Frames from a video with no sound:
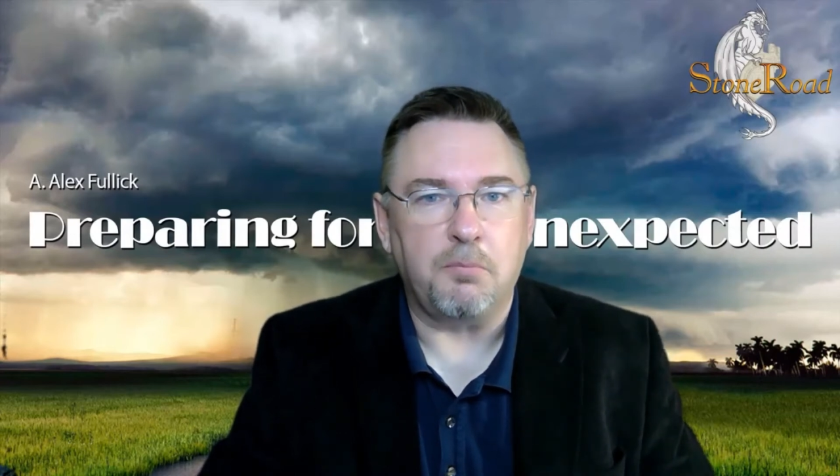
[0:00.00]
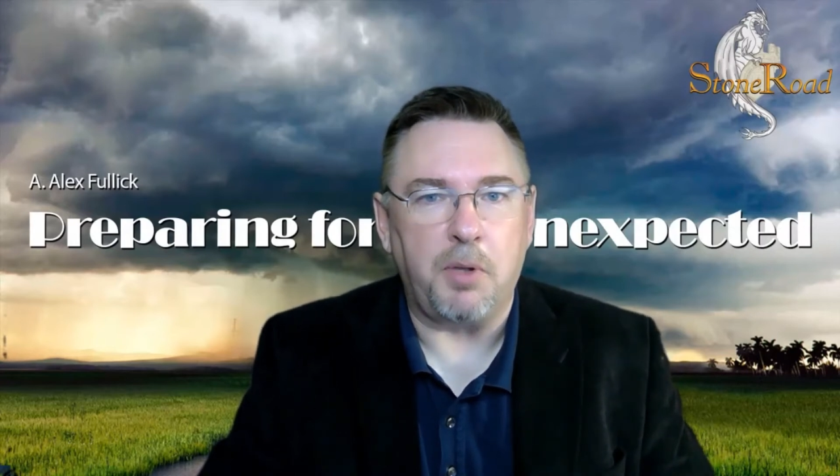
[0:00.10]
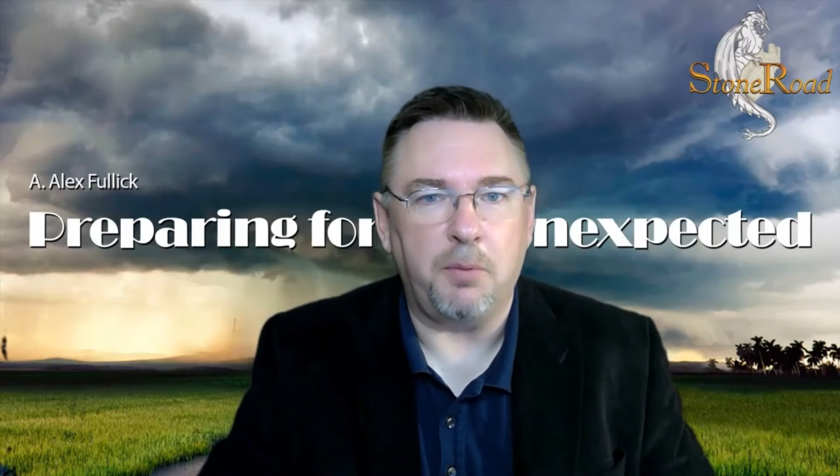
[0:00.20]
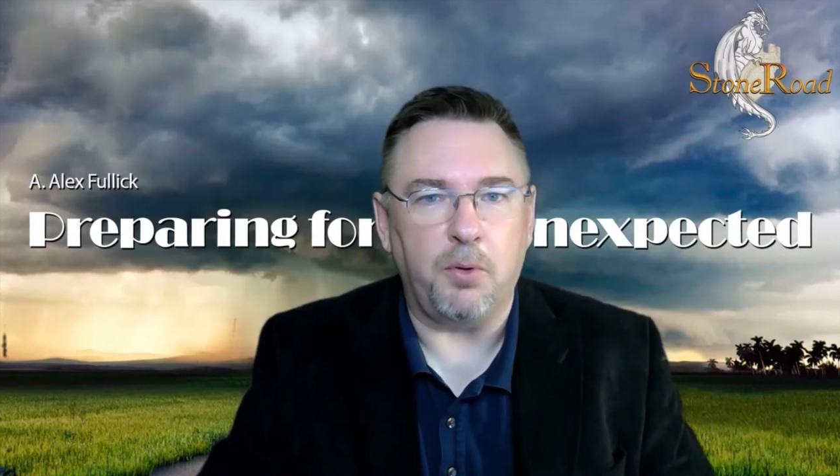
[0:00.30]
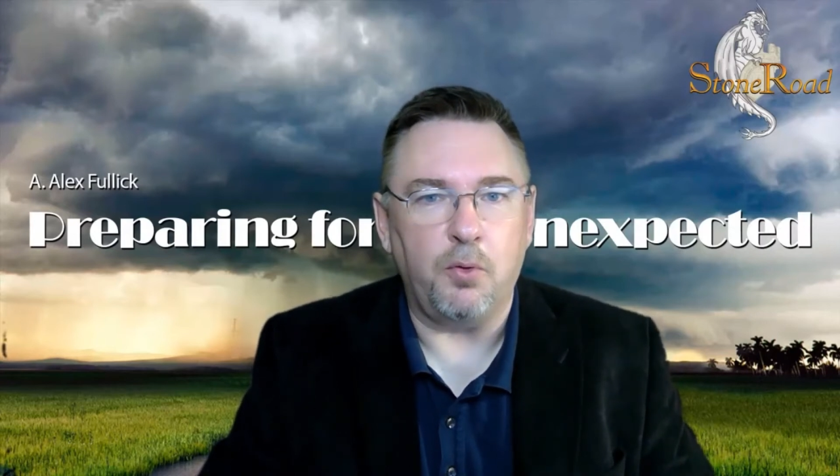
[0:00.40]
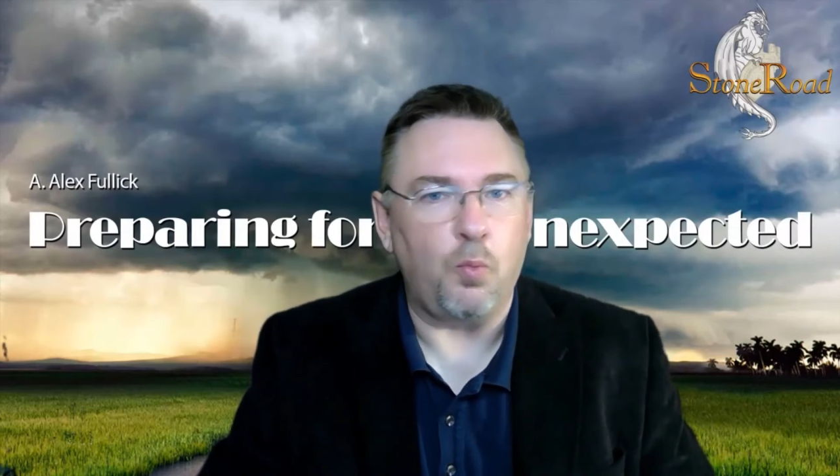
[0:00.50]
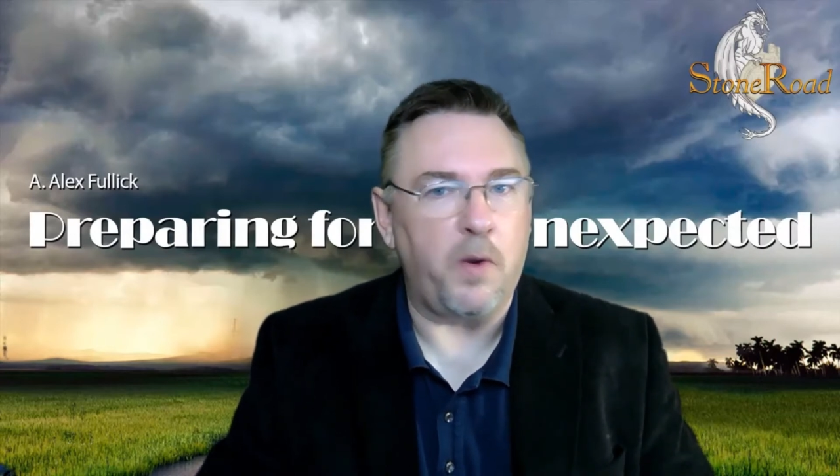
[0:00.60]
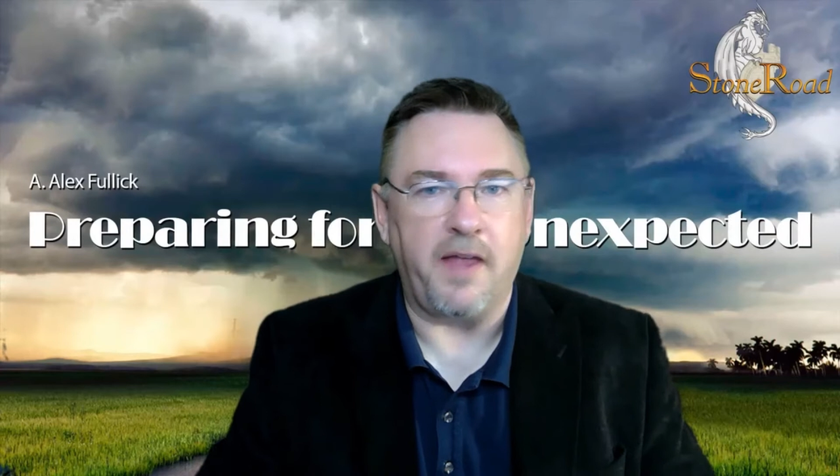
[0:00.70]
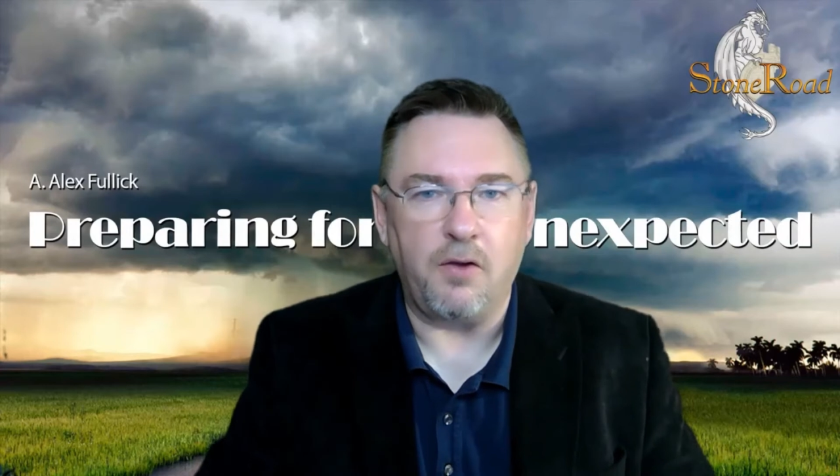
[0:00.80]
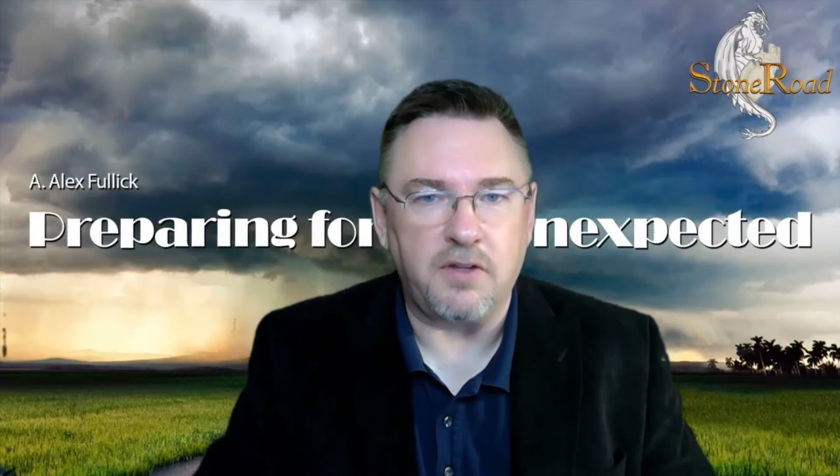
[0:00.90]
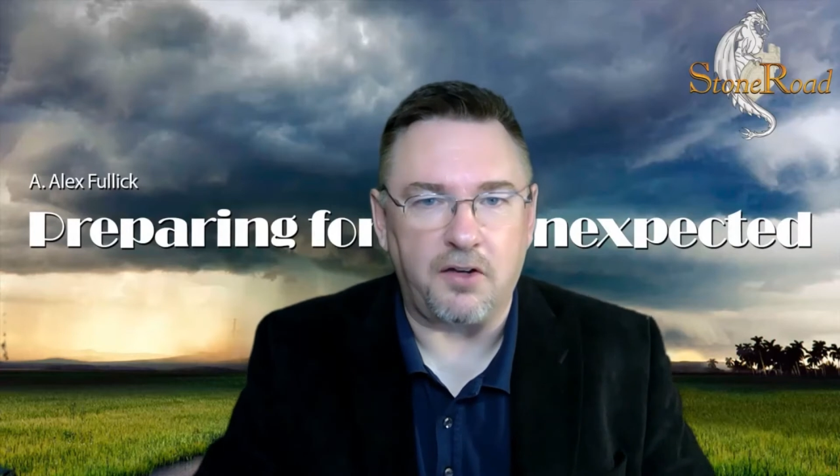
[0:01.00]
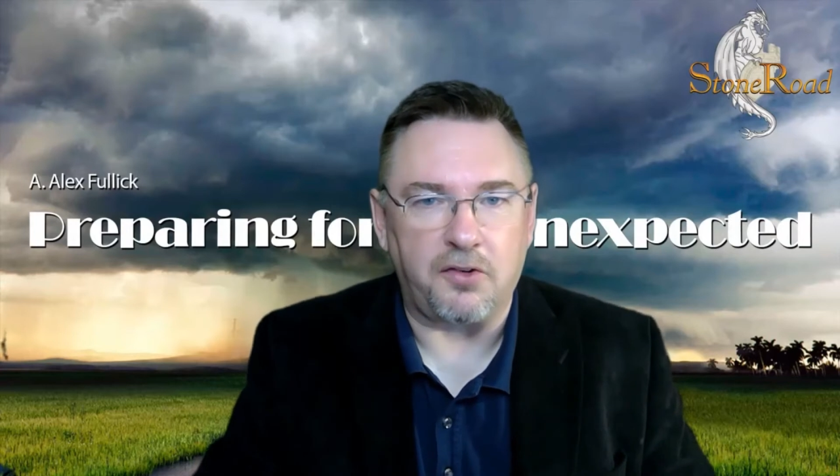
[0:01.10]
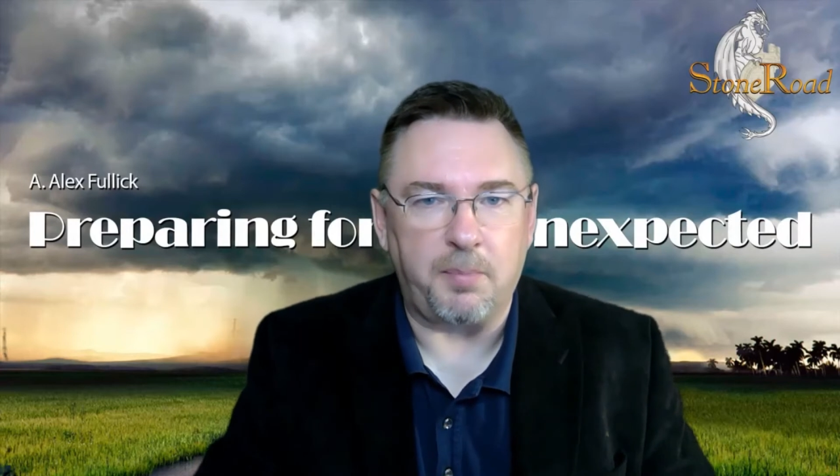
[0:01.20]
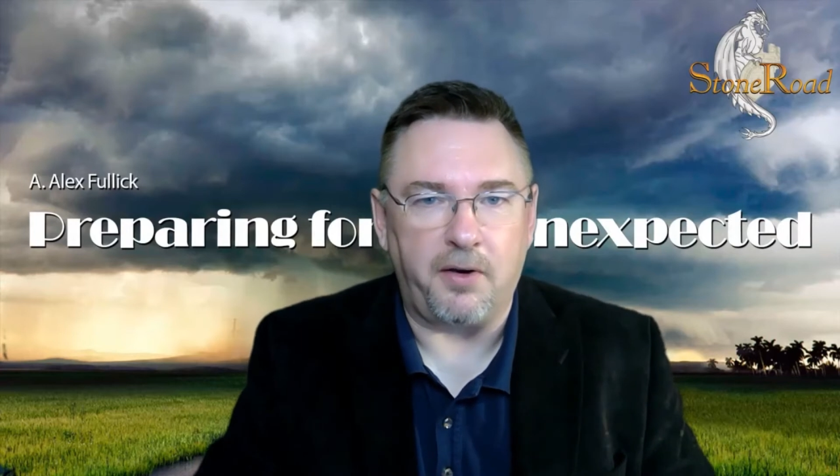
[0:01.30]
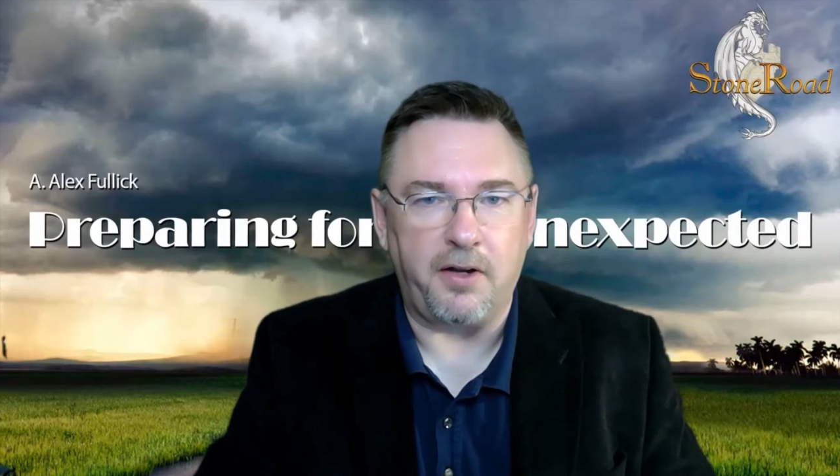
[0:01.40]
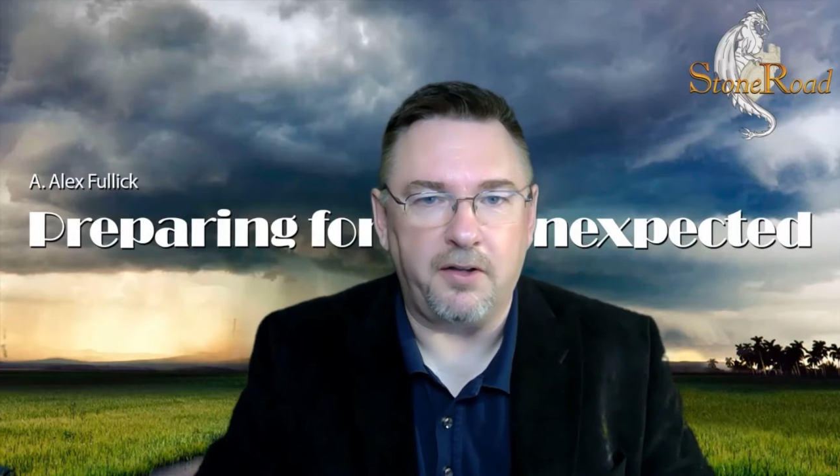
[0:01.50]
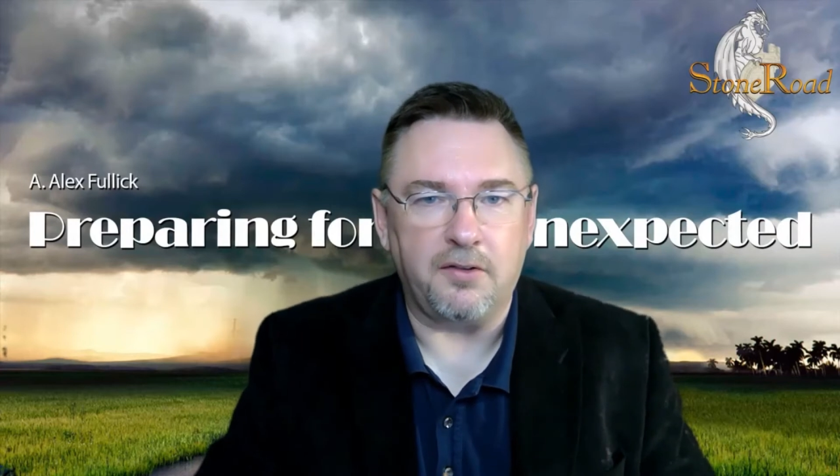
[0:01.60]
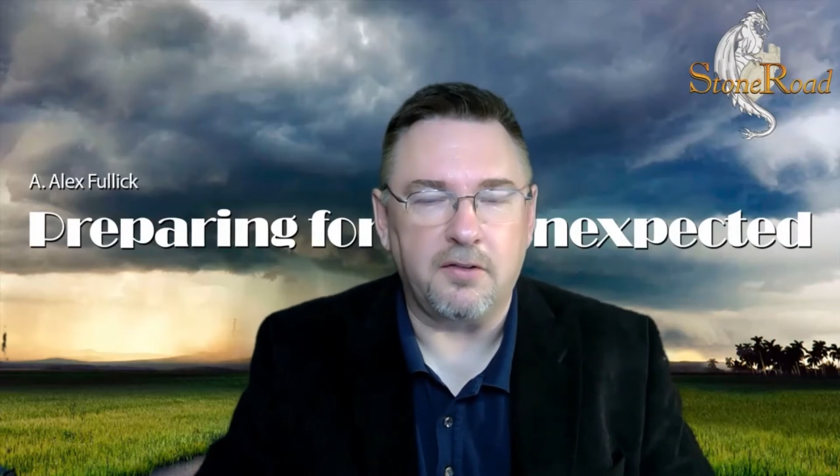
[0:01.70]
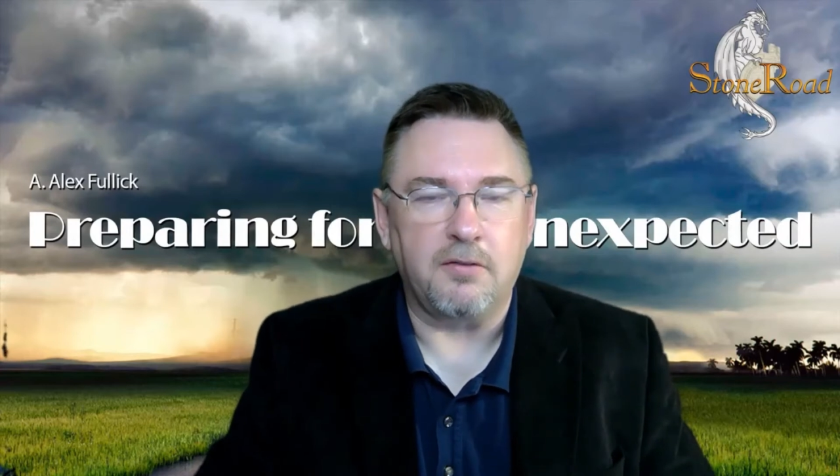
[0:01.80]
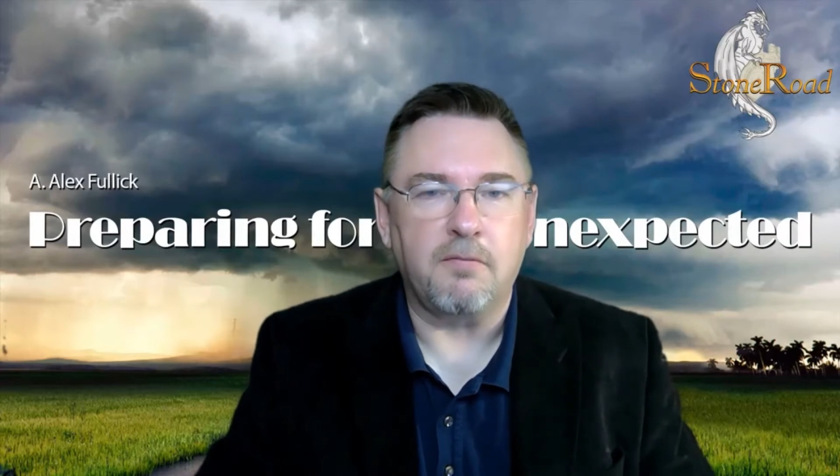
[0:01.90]
people without the
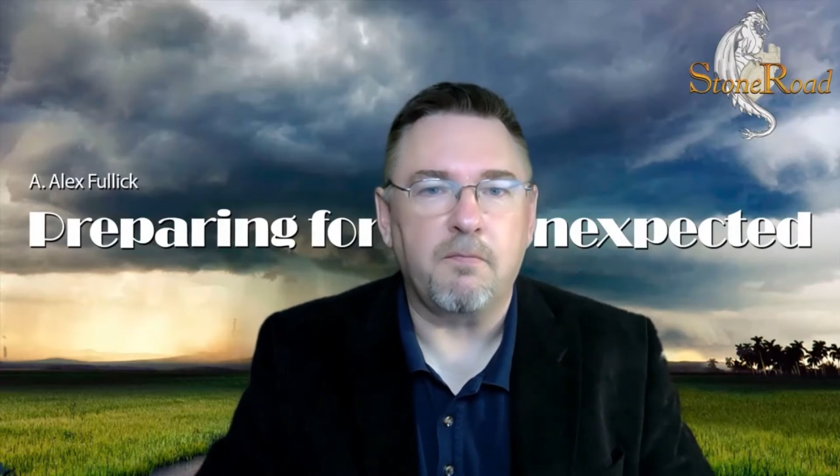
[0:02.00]
experience